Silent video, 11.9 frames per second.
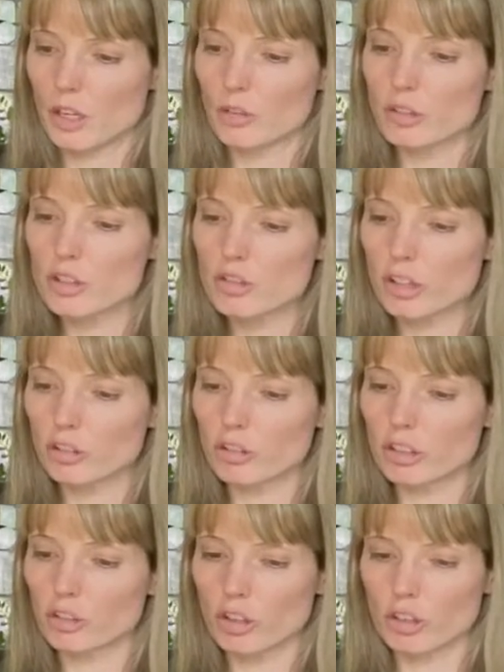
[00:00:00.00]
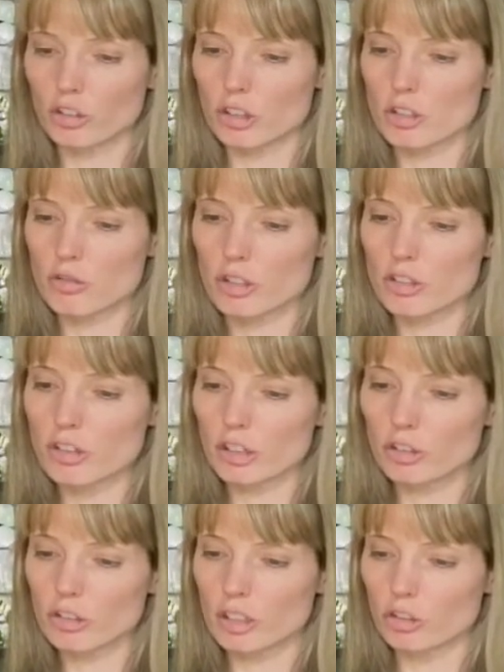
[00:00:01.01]
Restructuring charges.
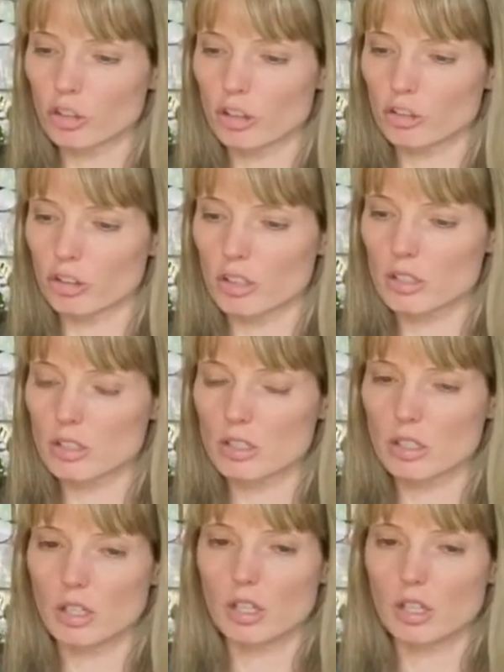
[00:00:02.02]
Restructuring charges